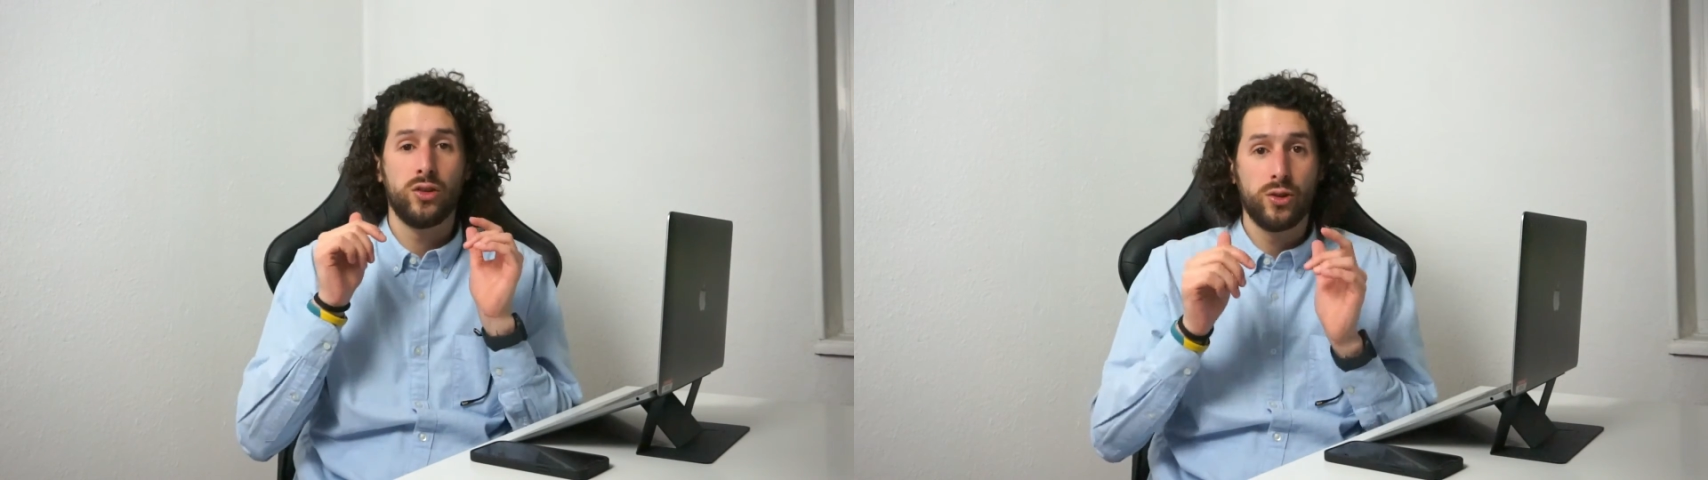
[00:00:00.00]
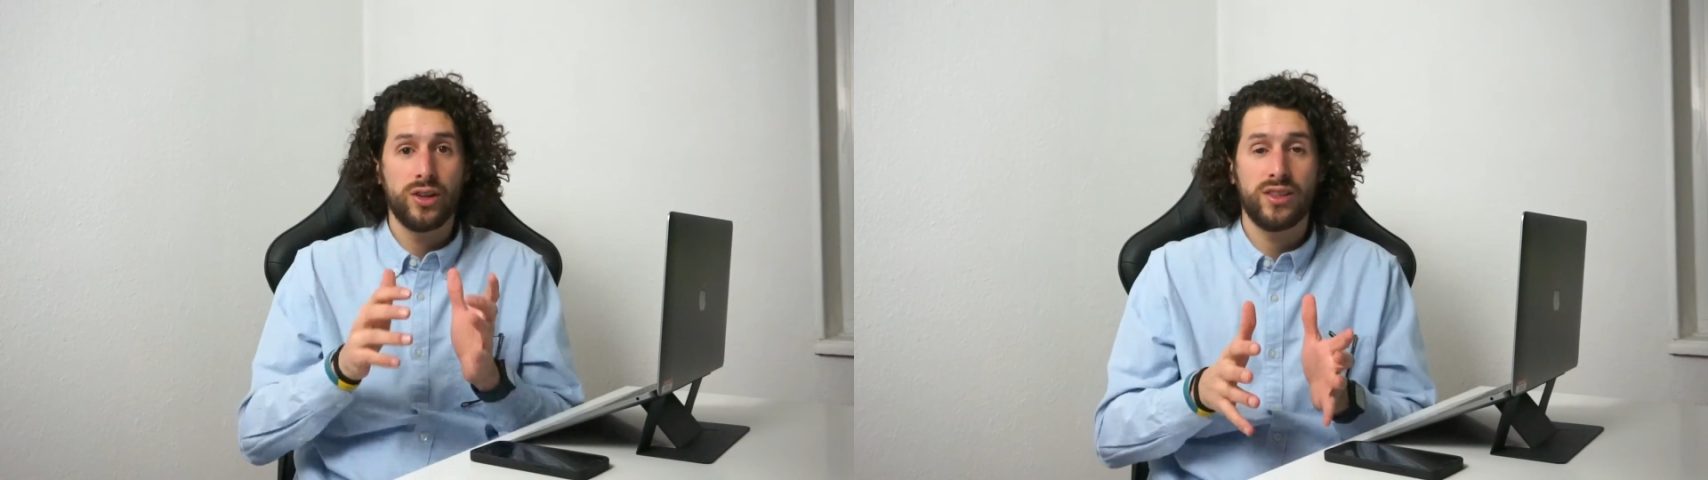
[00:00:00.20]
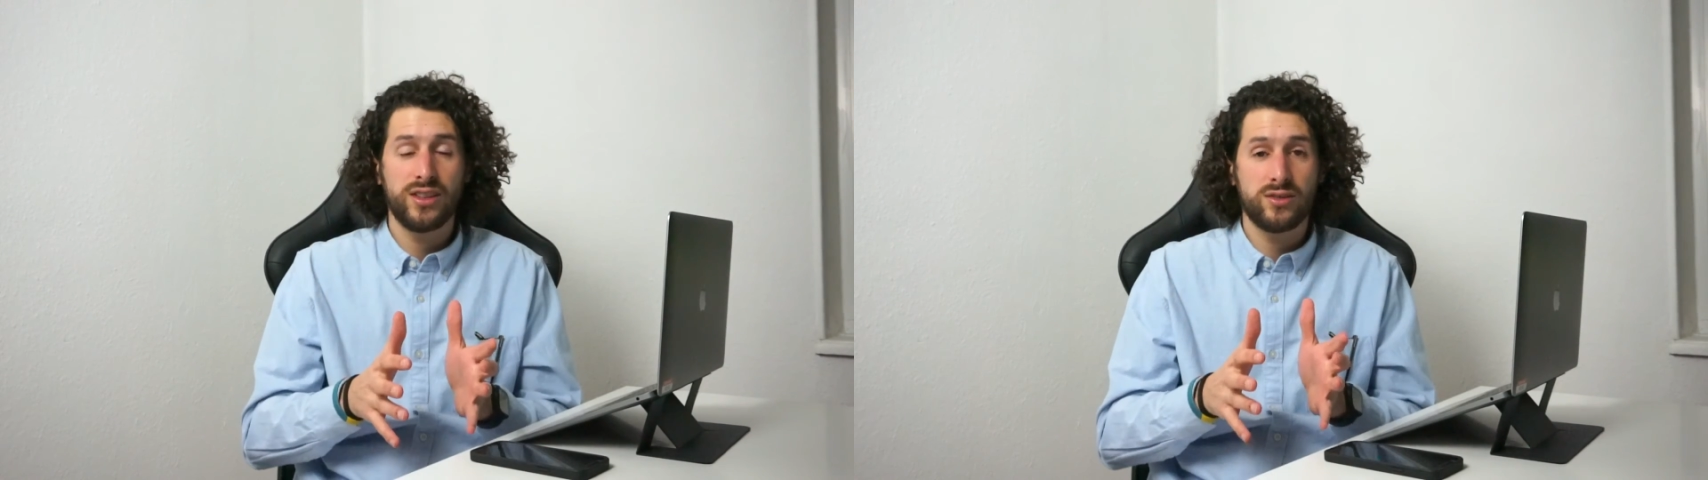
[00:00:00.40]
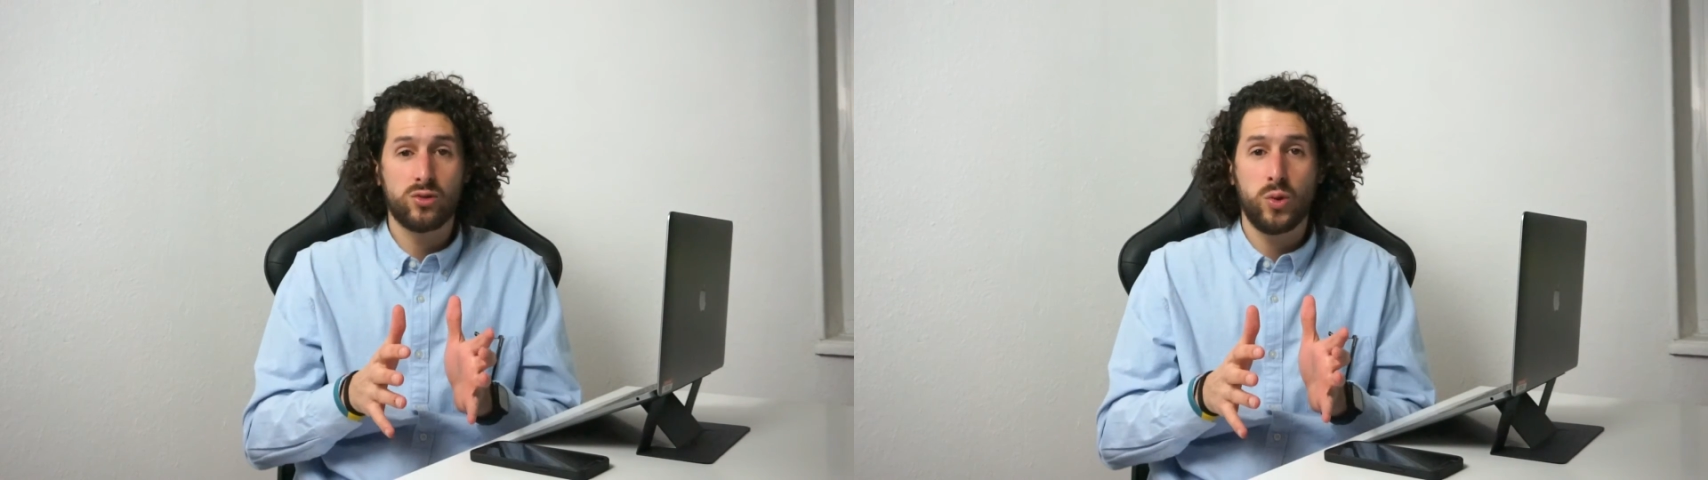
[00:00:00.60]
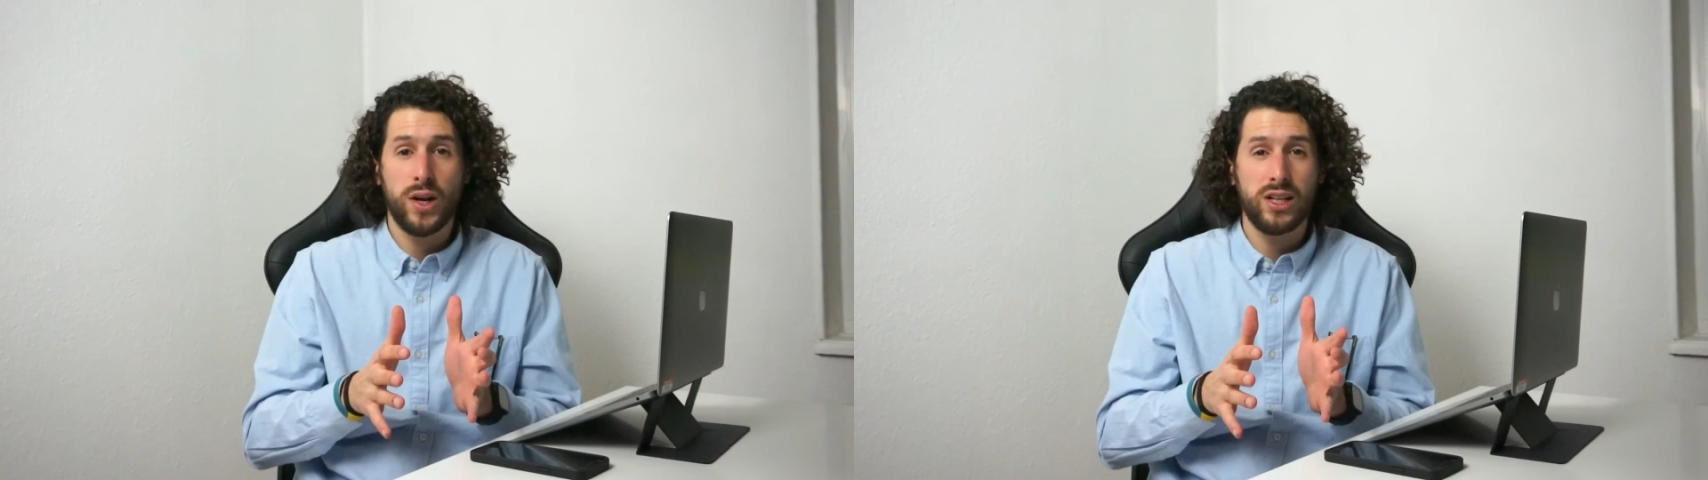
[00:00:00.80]
during this
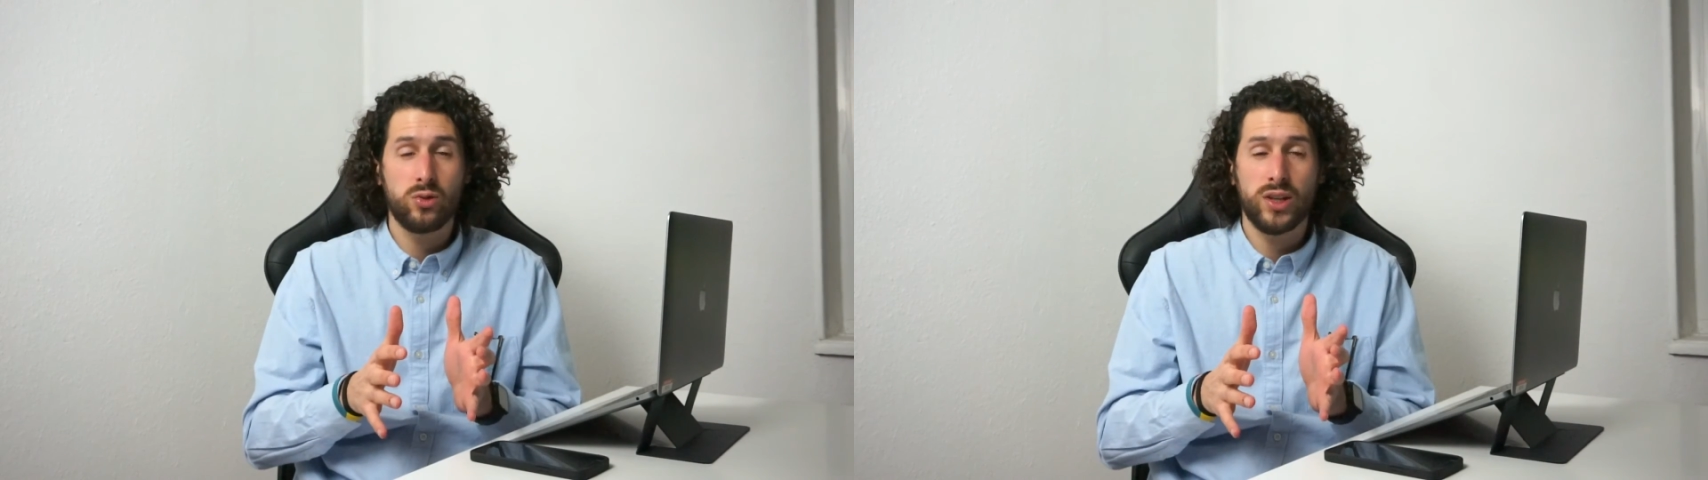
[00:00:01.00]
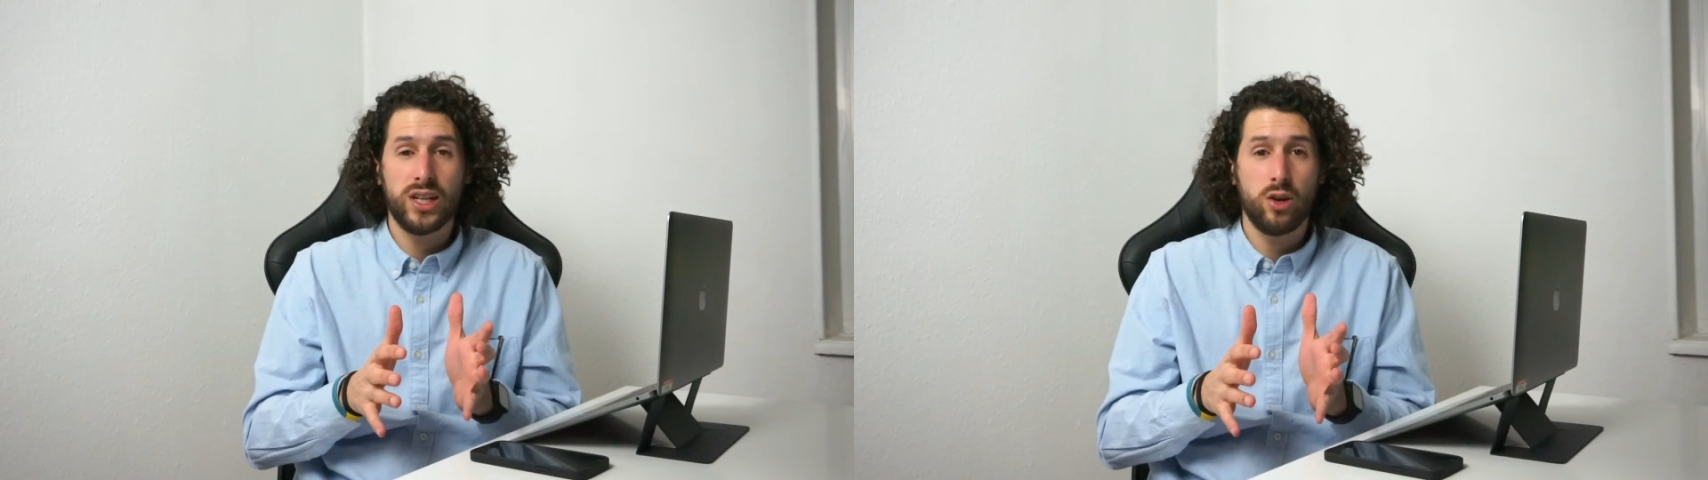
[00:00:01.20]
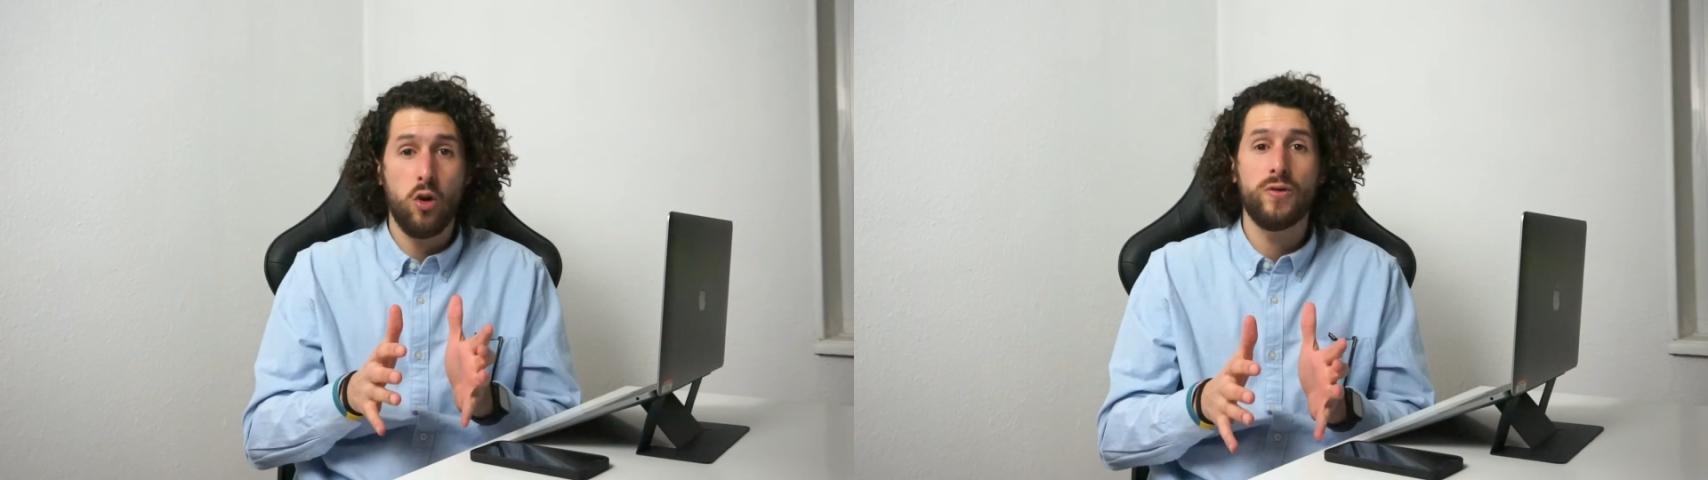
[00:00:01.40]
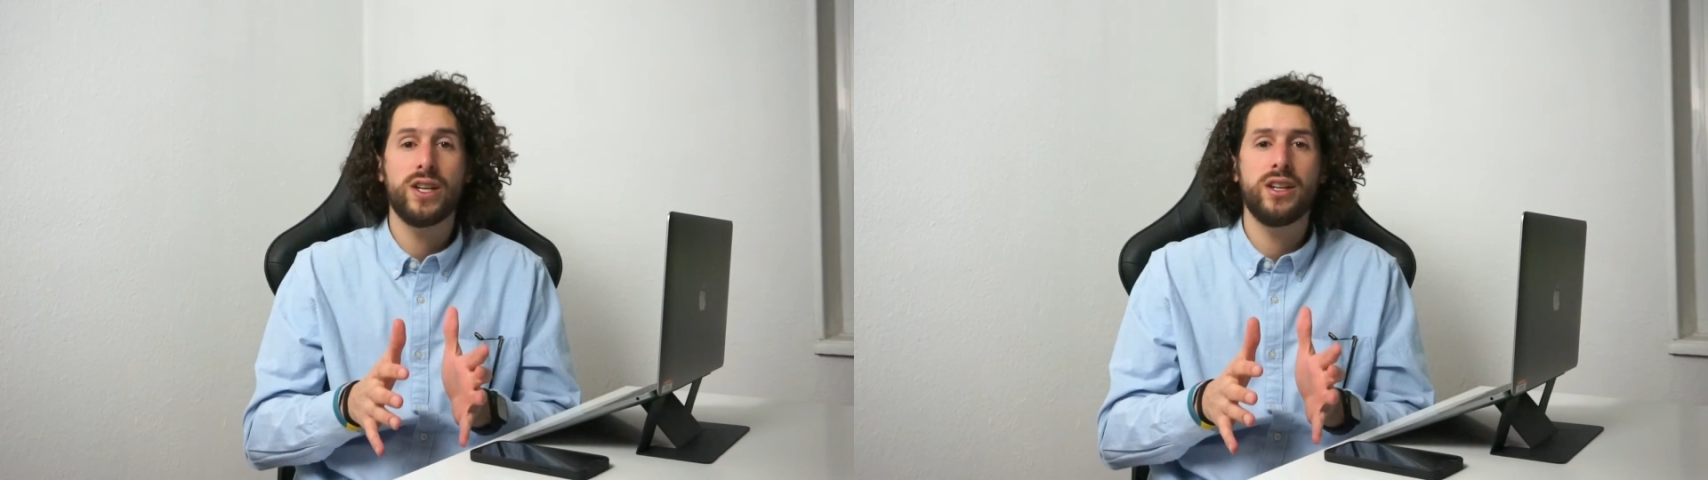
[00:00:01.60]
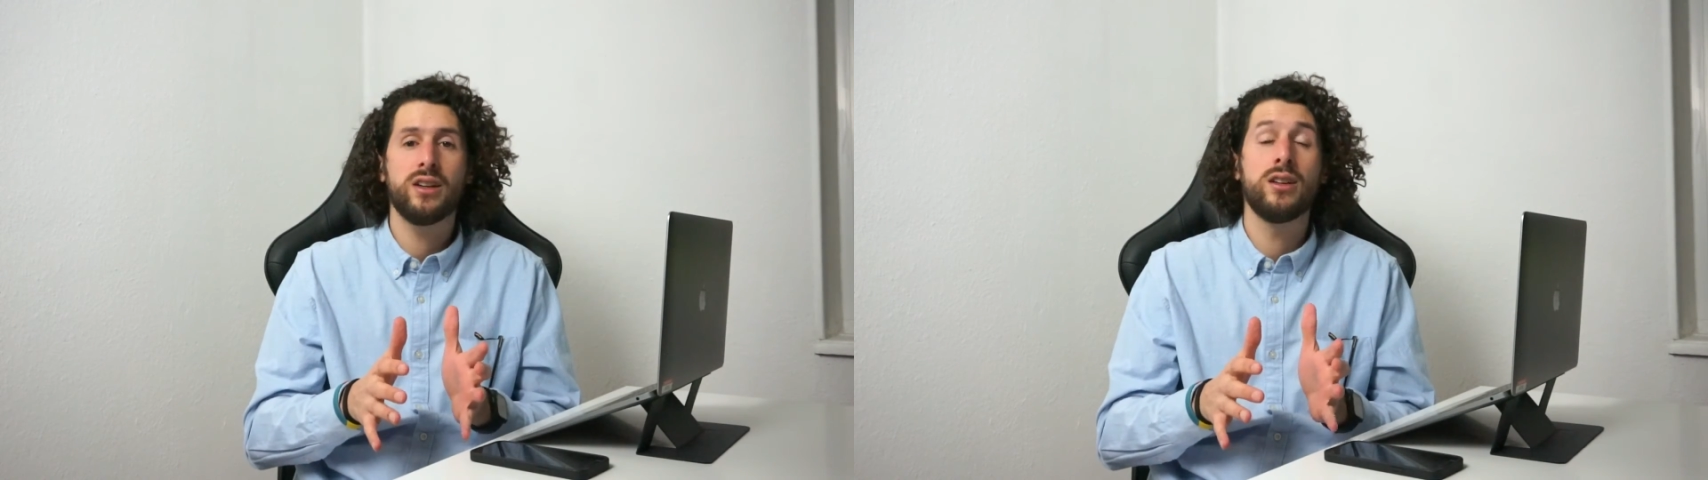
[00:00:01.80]
2020
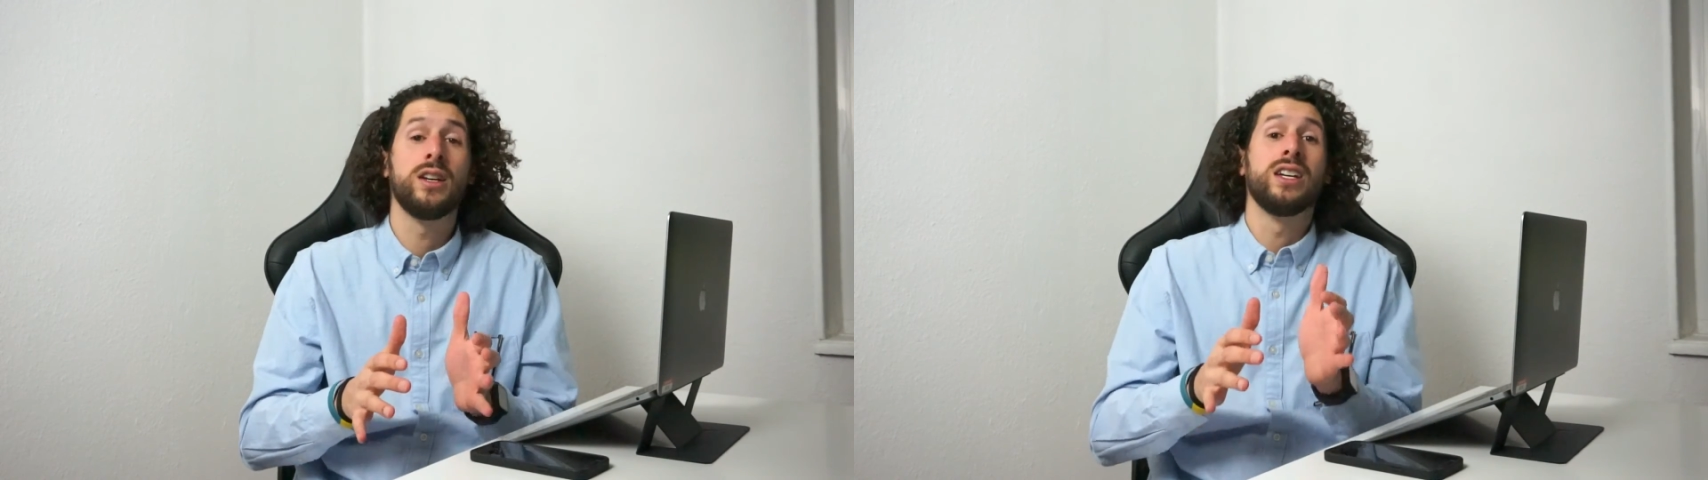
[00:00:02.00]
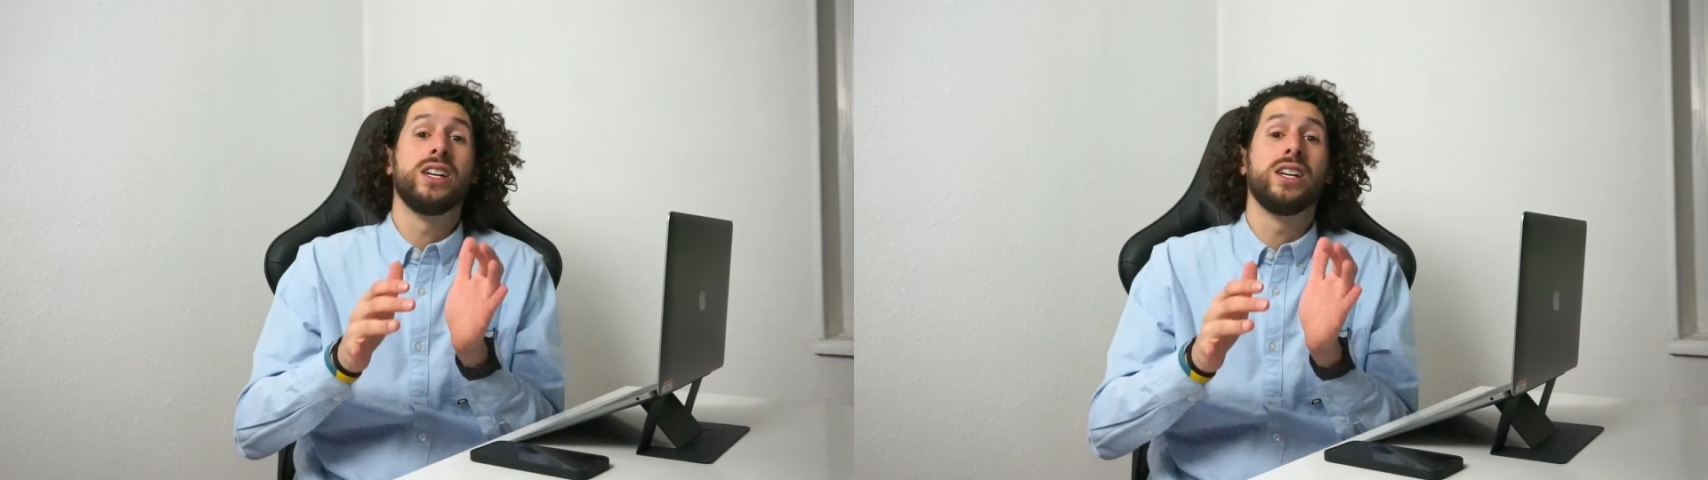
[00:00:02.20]
COVID year,